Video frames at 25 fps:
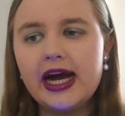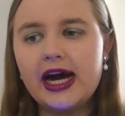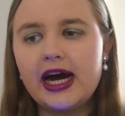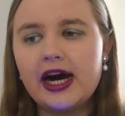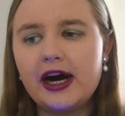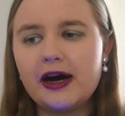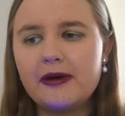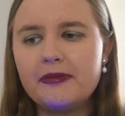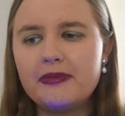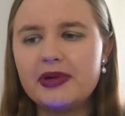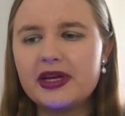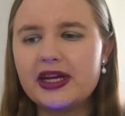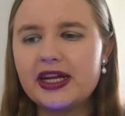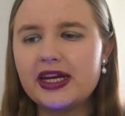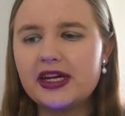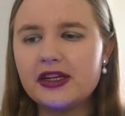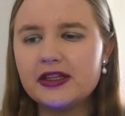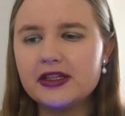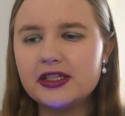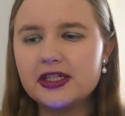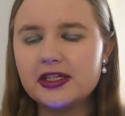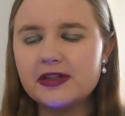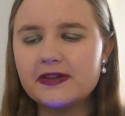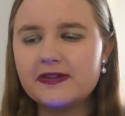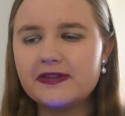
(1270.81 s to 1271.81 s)
But
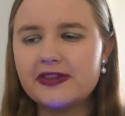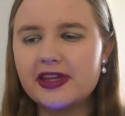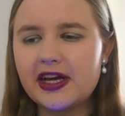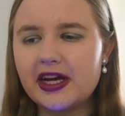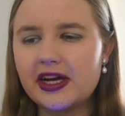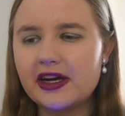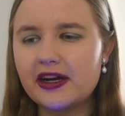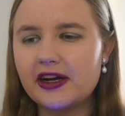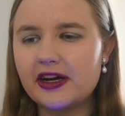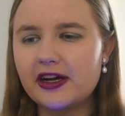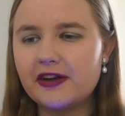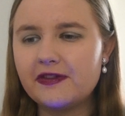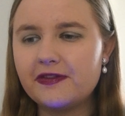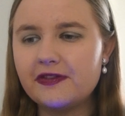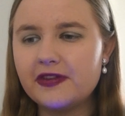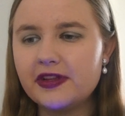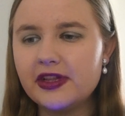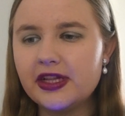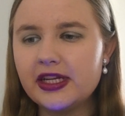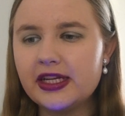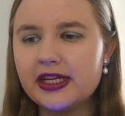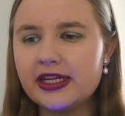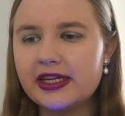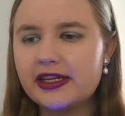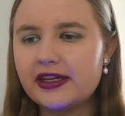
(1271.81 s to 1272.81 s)
outside of that, I feel
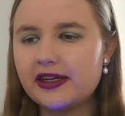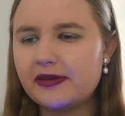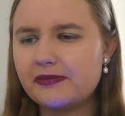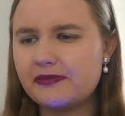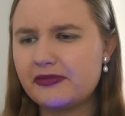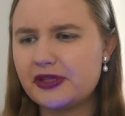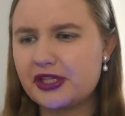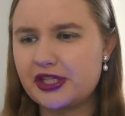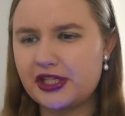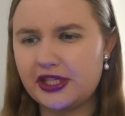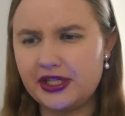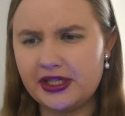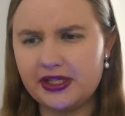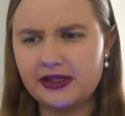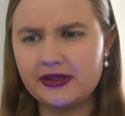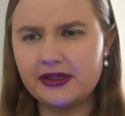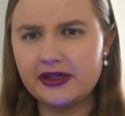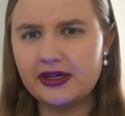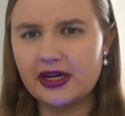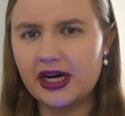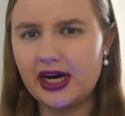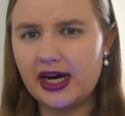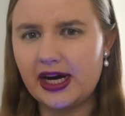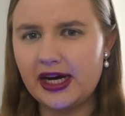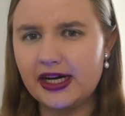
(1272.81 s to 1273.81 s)
like he
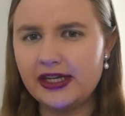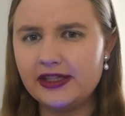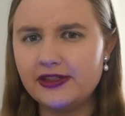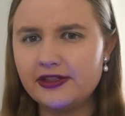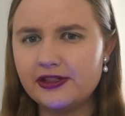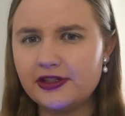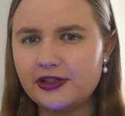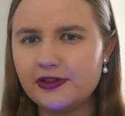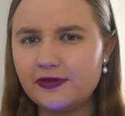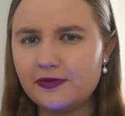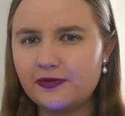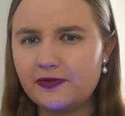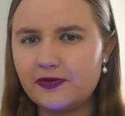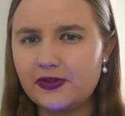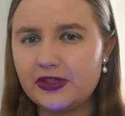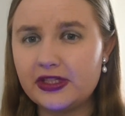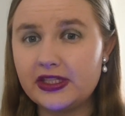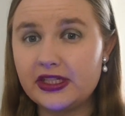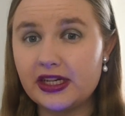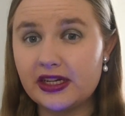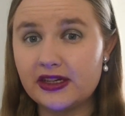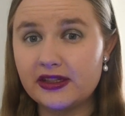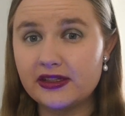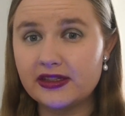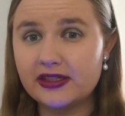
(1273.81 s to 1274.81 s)
kind of
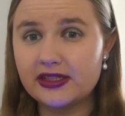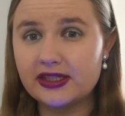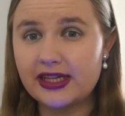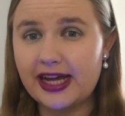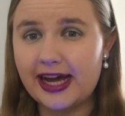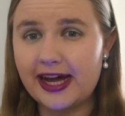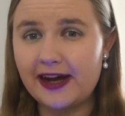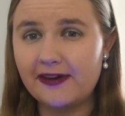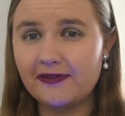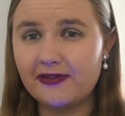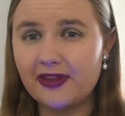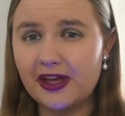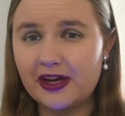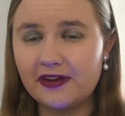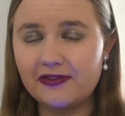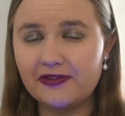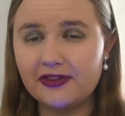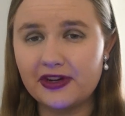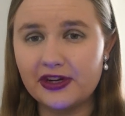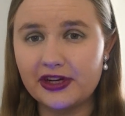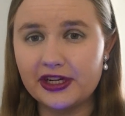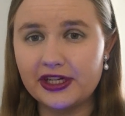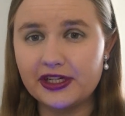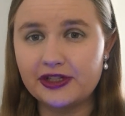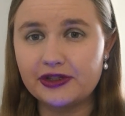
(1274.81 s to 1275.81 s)
does have that
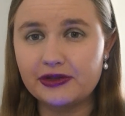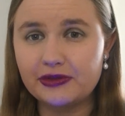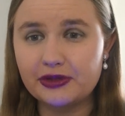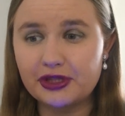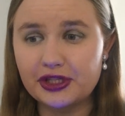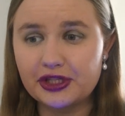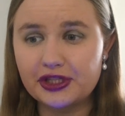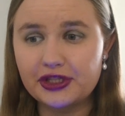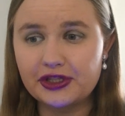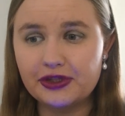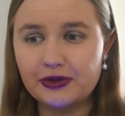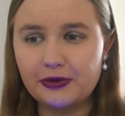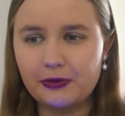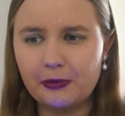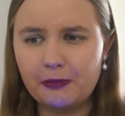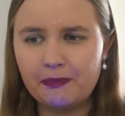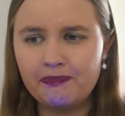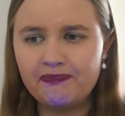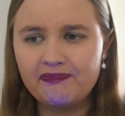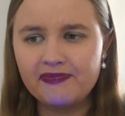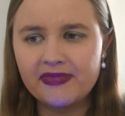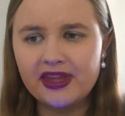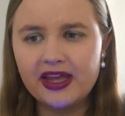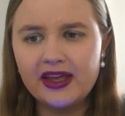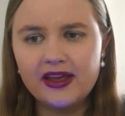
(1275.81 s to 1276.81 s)
very traditional
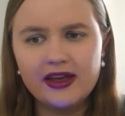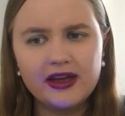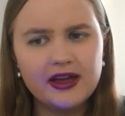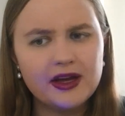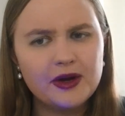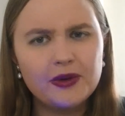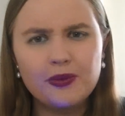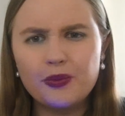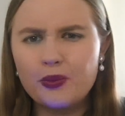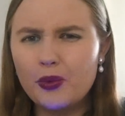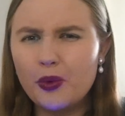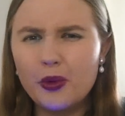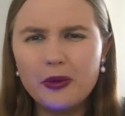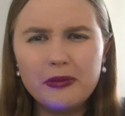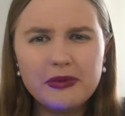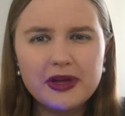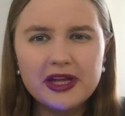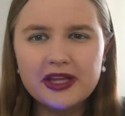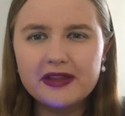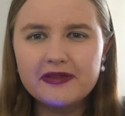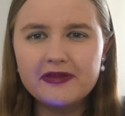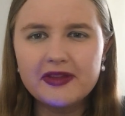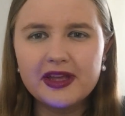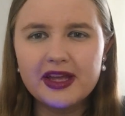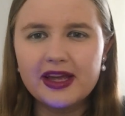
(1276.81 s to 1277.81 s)

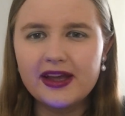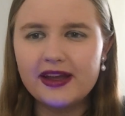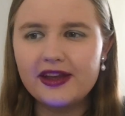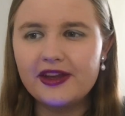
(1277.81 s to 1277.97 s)
woman.